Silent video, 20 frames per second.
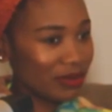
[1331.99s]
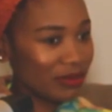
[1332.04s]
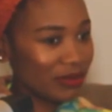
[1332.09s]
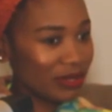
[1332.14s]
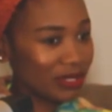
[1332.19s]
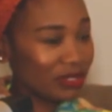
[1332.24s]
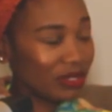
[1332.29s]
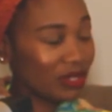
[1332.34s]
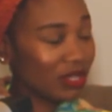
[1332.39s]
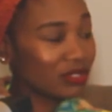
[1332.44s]

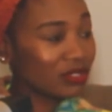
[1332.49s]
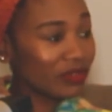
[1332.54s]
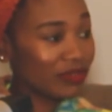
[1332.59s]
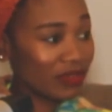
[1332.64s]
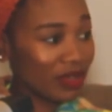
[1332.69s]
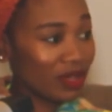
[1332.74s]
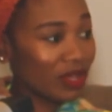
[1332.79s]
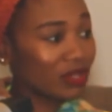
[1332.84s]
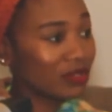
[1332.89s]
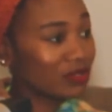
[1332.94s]
There's lots
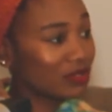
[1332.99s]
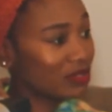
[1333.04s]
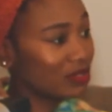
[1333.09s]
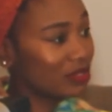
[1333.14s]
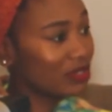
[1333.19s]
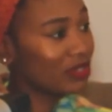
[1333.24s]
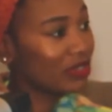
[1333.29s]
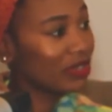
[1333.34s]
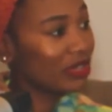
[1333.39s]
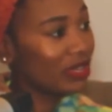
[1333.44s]
of
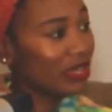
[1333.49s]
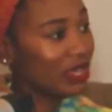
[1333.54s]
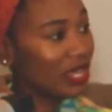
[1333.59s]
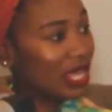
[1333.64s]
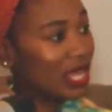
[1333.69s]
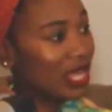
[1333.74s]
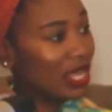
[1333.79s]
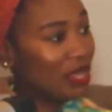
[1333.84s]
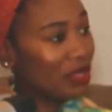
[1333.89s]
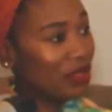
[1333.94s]
cults
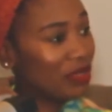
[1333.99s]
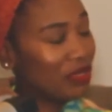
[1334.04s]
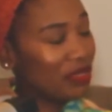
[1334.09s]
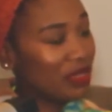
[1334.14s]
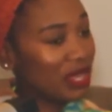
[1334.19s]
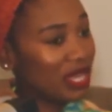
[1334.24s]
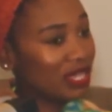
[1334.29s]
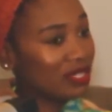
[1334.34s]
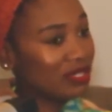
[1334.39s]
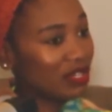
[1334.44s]

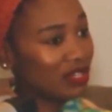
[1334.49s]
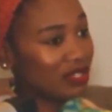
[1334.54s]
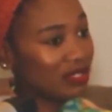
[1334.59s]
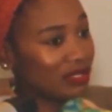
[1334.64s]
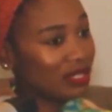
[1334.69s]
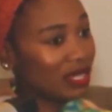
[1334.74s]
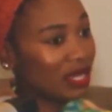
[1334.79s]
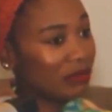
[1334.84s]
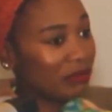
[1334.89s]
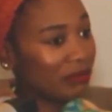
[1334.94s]
that are
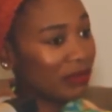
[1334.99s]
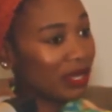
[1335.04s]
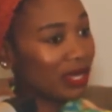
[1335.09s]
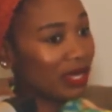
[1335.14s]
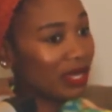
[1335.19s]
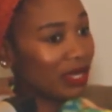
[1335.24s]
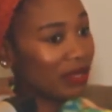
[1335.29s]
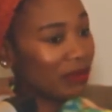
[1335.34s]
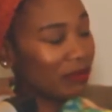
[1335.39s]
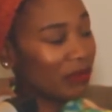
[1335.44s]
done
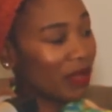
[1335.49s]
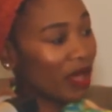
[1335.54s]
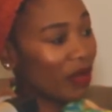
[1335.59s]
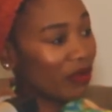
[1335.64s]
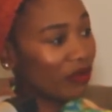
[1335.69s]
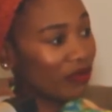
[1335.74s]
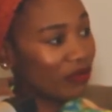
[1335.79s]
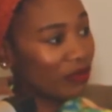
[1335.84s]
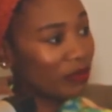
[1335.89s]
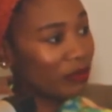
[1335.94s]
by
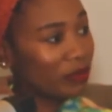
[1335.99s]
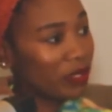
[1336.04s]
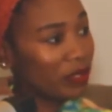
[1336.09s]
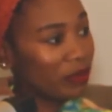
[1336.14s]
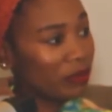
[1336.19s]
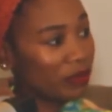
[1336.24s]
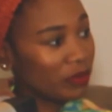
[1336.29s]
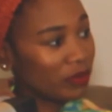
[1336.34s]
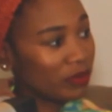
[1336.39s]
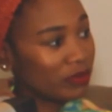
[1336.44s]
powerful
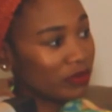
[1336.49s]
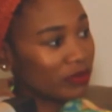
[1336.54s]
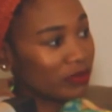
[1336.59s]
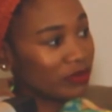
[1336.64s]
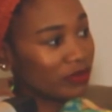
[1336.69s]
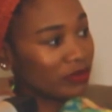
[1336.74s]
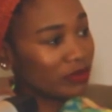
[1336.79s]
people.